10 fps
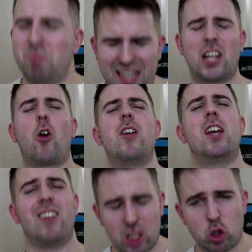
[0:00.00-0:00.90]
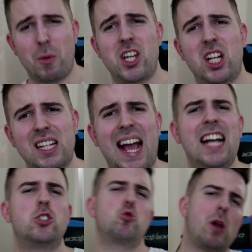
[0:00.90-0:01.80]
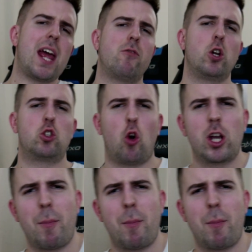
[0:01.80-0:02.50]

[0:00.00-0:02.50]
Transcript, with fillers: Baylike over here, welcome to my channel guys. Today I want to talk